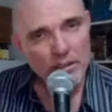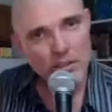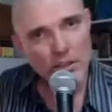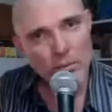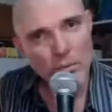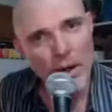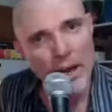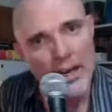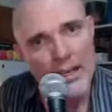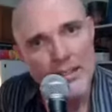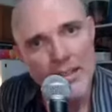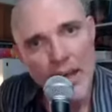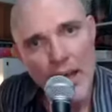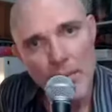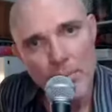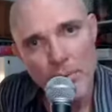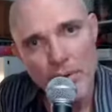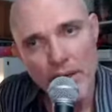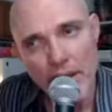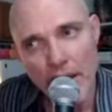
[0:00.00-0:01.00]
Direct
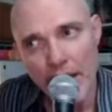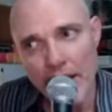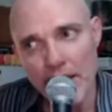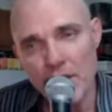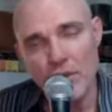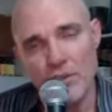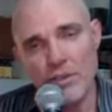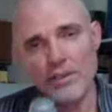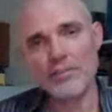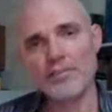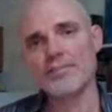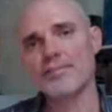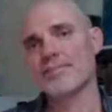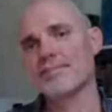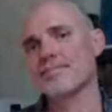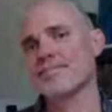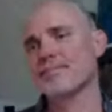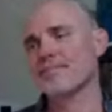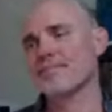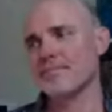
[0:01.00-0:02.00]
application.
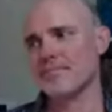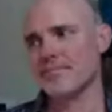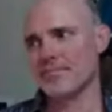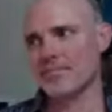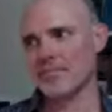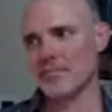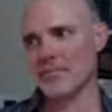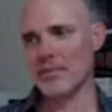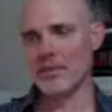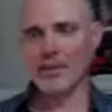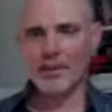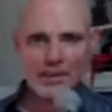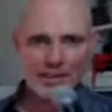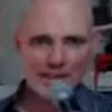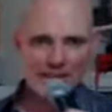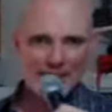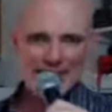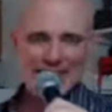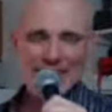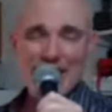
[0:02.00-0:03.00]

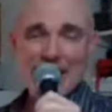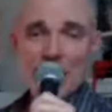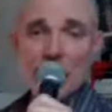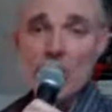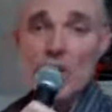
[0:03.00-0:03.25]
He said, you